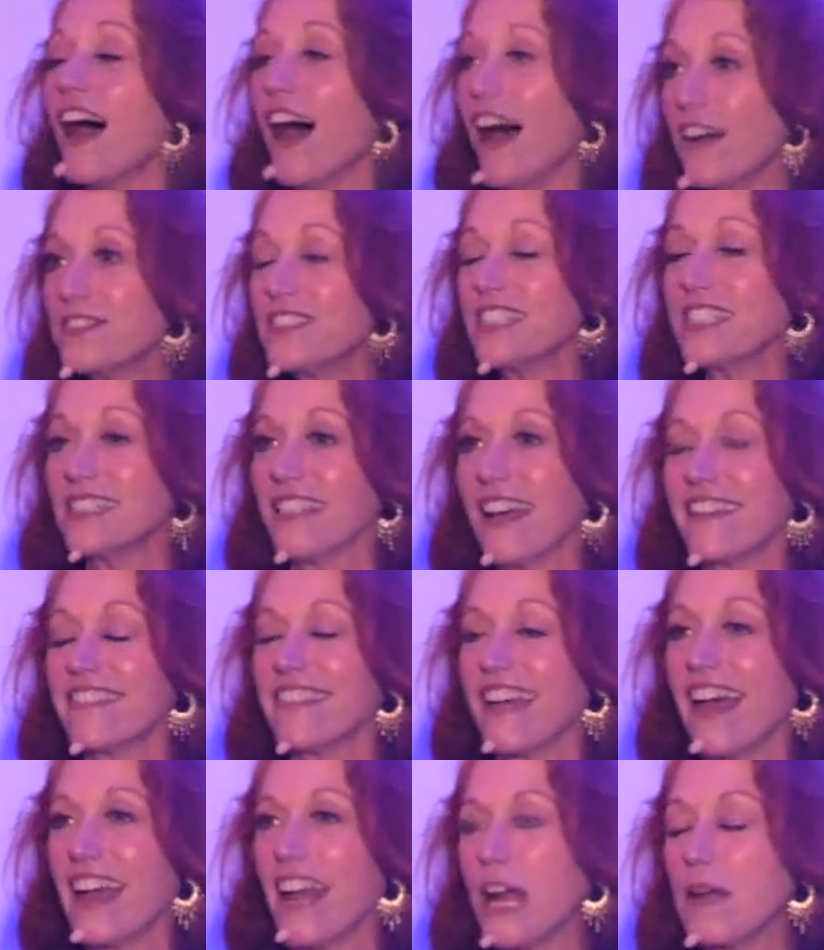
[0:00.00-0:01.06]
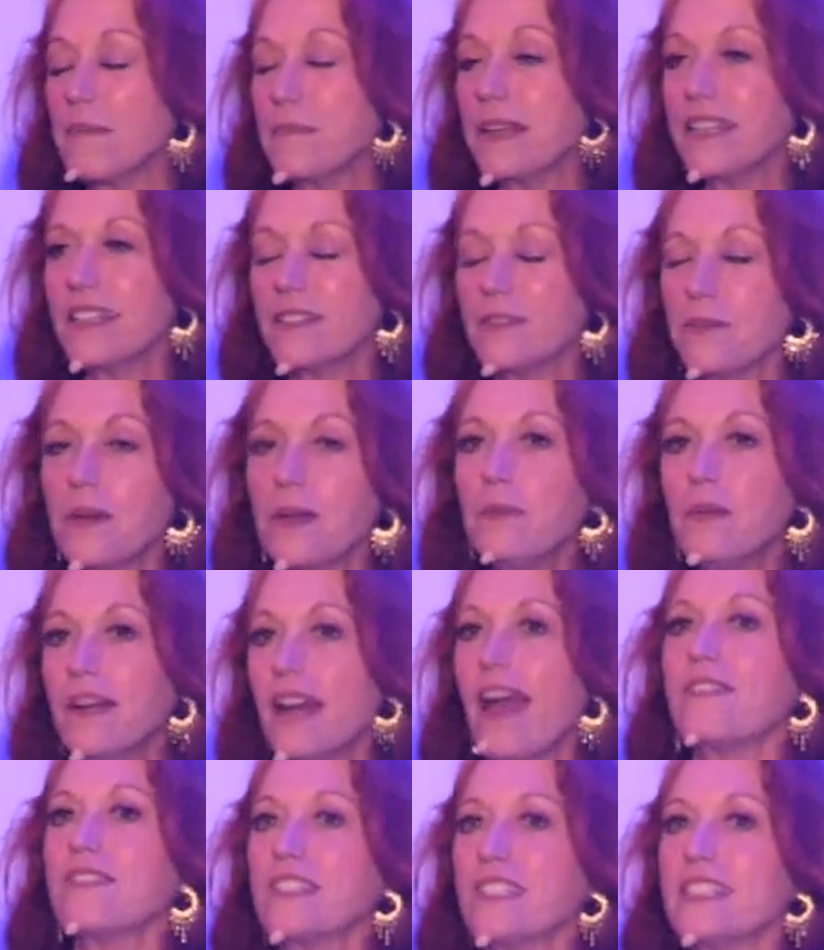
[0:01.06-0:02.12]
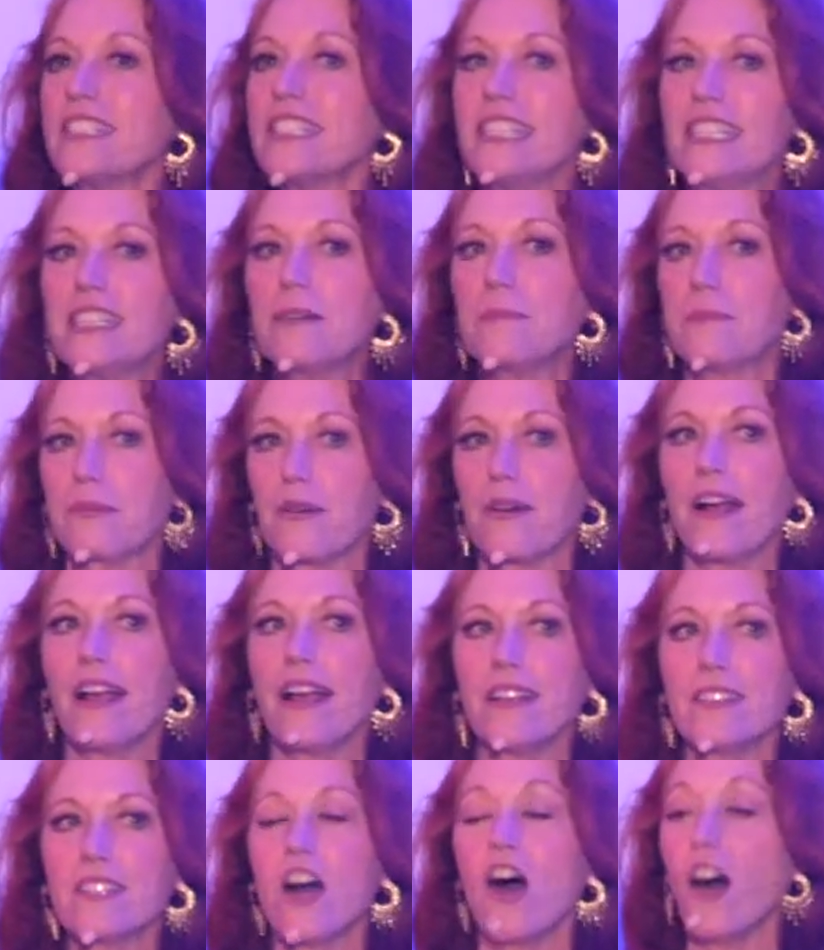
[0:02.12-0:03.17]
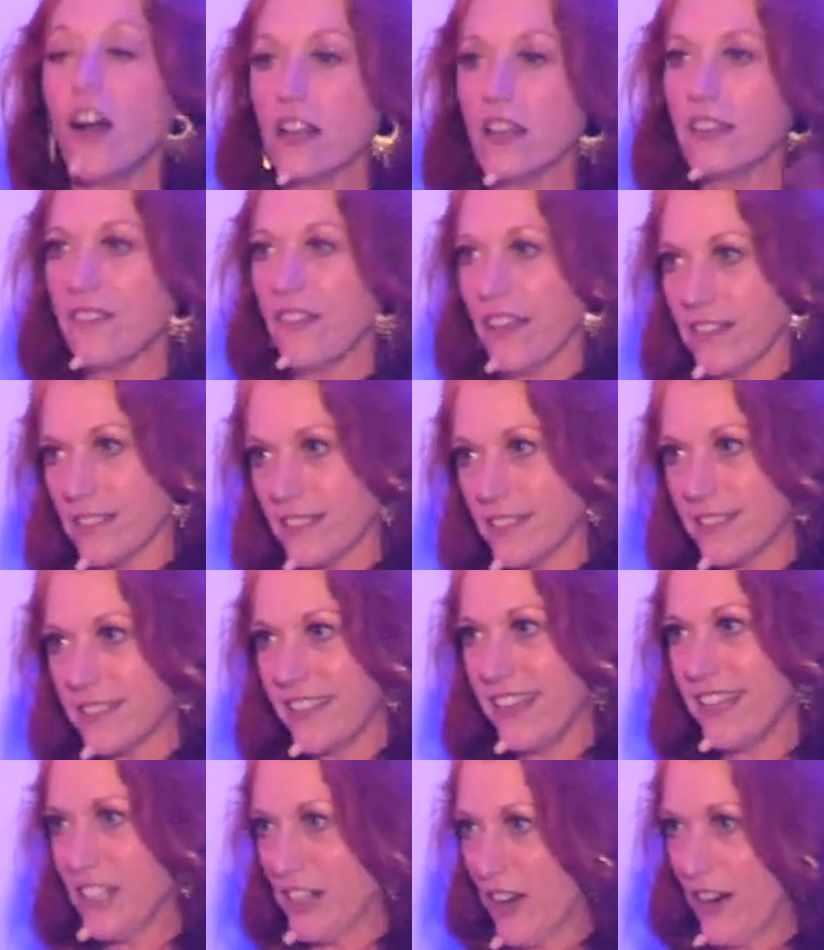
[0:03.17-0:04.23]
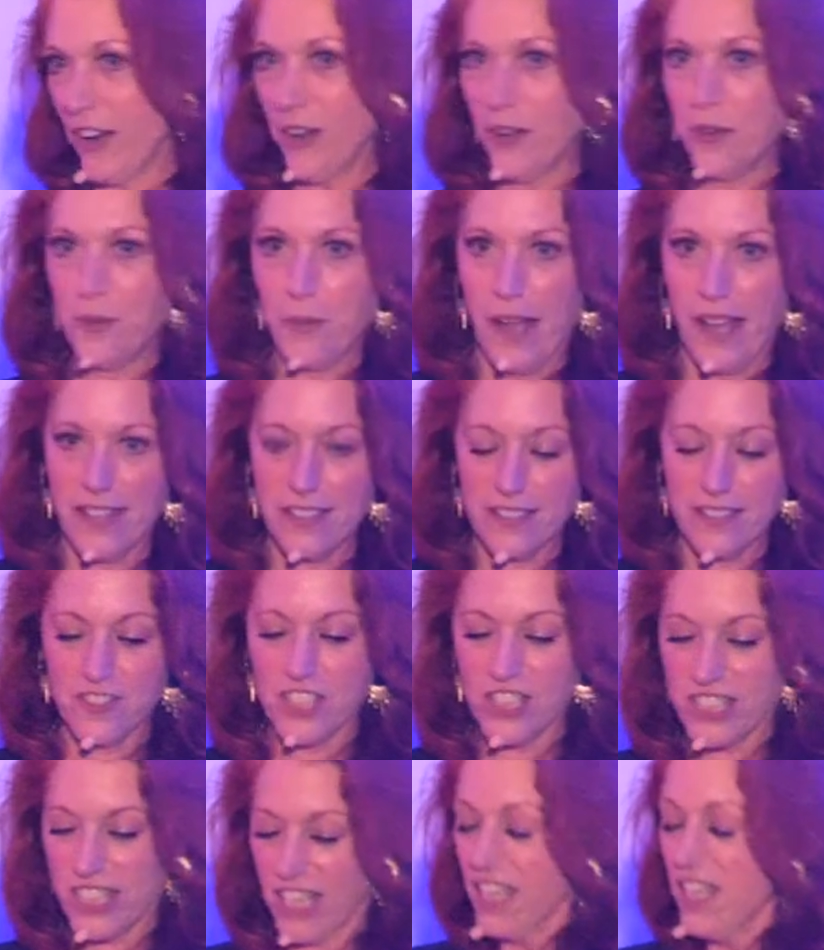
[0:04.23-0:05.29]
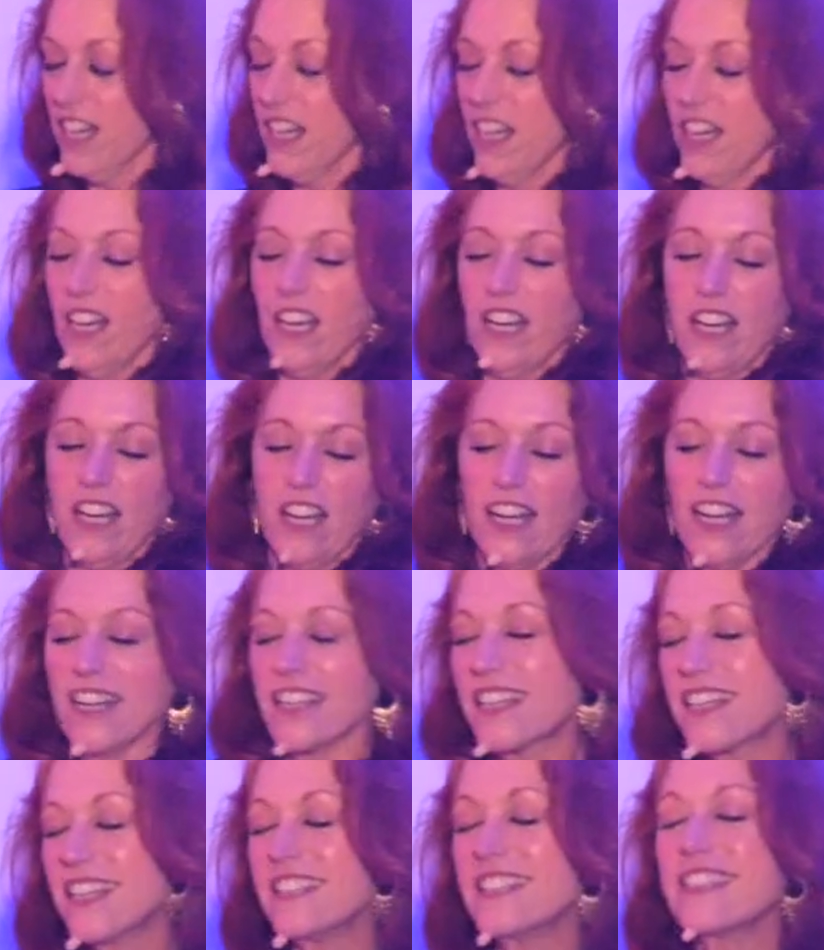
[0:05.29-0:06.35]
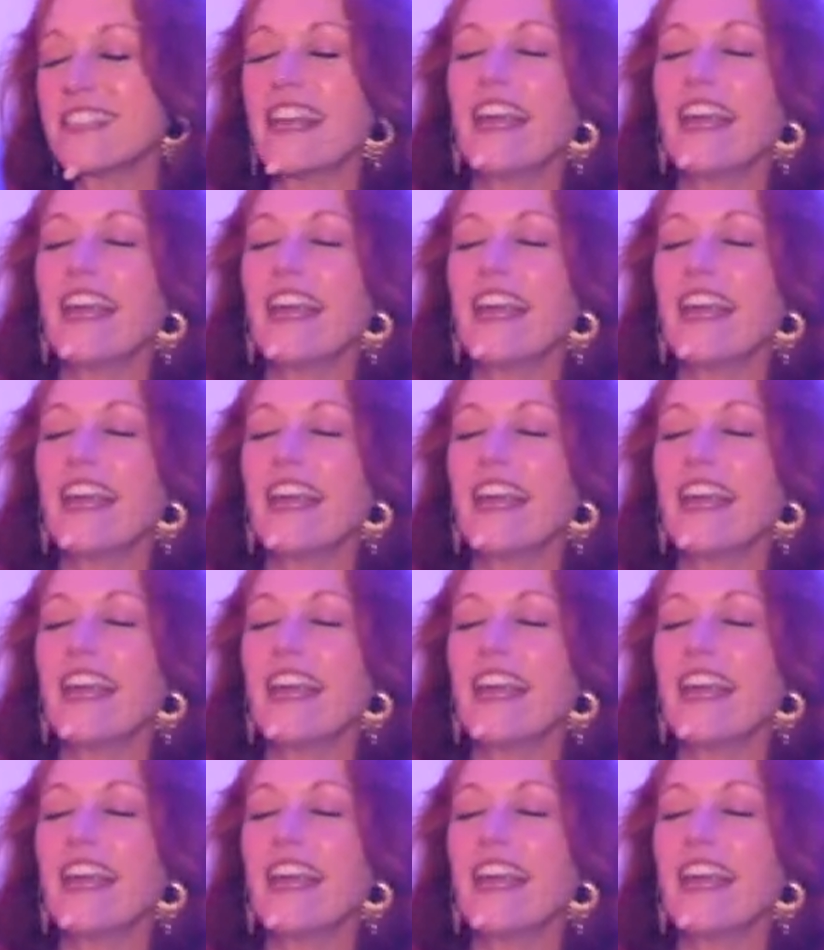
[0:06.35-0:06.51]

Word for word: often like that. I mean, we would have to decompress, all of us, in our own ways of just like, because